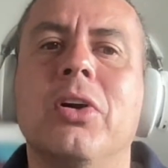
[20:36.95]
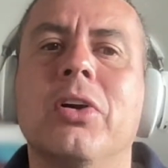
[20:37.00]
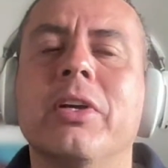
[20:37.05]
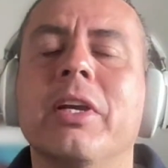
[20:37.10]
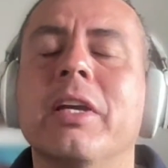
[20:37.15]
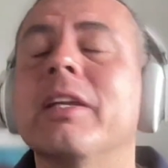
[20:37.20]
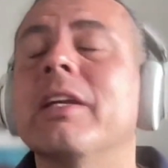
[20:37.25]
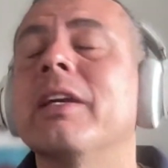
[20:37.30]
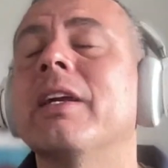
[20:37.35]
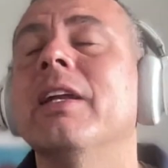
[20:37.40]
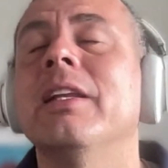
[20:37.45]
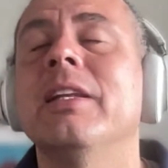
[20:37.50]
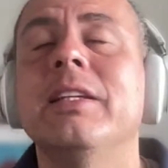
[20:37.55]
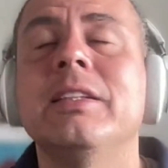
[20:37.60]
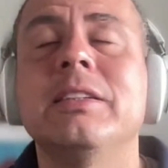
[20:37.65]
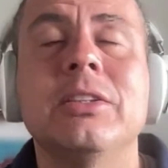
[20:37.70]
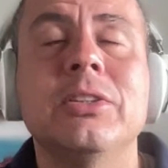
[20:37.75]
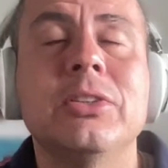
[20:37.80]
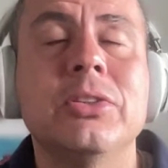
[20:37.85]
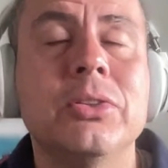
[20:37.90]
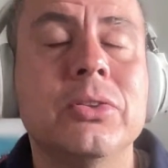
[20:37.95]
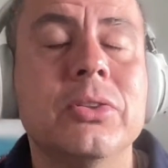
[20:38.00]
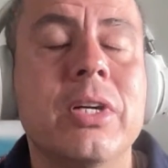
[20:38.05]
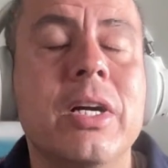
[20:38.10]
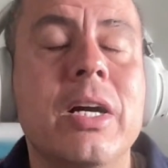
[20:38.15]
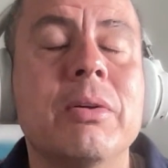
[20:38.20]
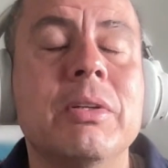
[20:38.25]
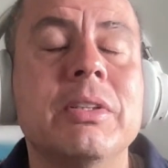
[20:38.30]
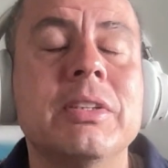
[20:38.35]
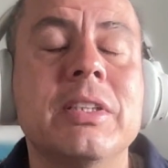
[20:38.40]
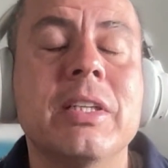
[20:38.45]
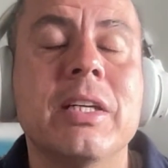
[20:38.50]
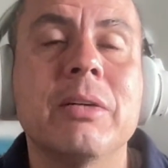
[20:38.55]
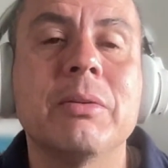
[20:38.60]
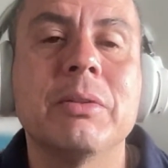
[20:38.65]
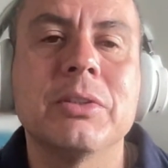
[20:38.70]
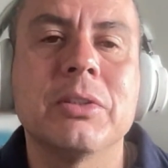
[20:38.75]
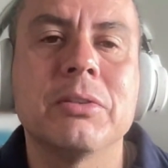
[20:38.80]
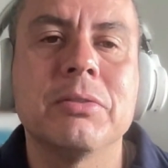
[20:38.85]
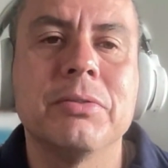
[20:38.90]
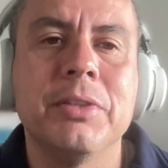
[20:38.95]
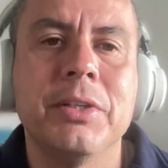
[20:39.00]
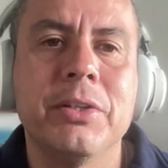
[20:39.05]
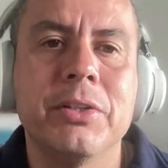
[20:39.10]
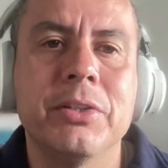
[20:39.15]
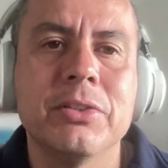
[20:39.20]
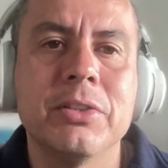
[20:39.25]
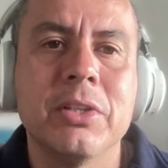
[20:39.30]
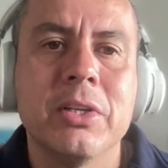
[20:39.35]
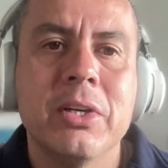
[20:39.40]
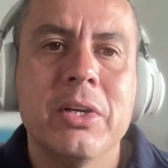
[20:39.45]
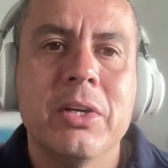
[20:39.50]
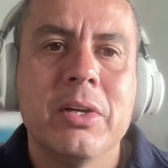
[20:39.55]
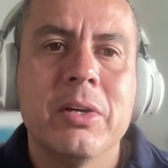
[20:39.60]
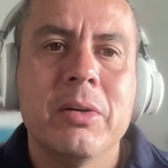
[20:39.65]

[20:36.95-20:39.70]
talk and I can listen to hours and hours of videos,